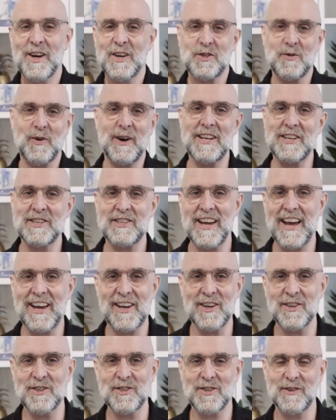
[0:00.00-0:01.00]
20
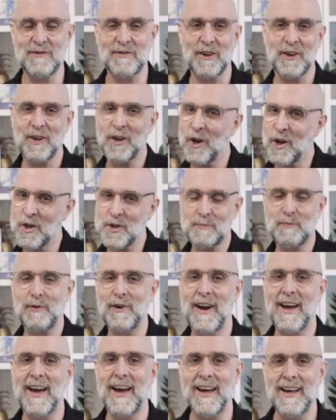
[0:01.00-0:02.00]
seconds of the Lord's
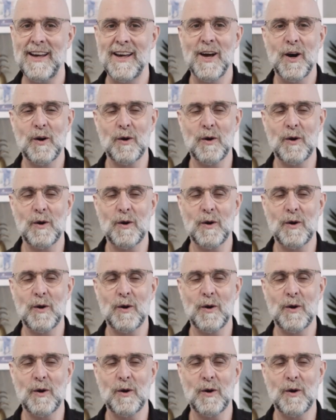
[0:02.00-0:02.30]
Prayer.